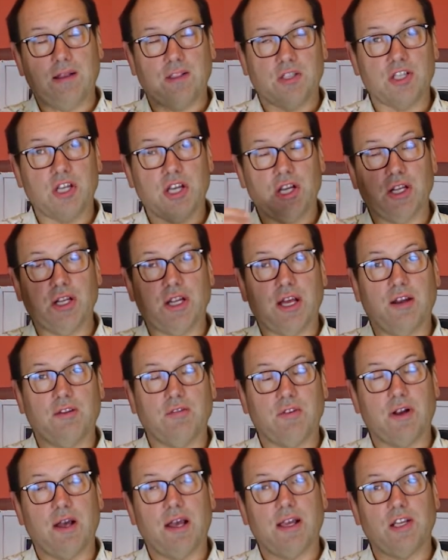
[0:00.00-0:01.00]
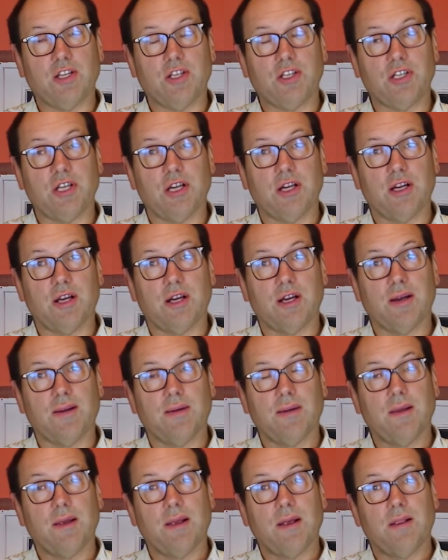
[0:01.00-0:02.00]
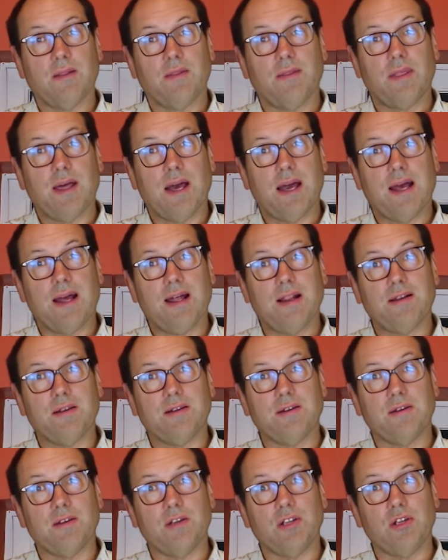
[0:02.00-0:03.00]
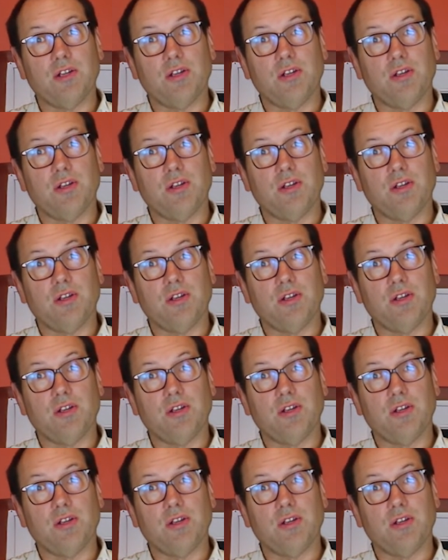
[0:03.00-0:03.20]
turnover each year, then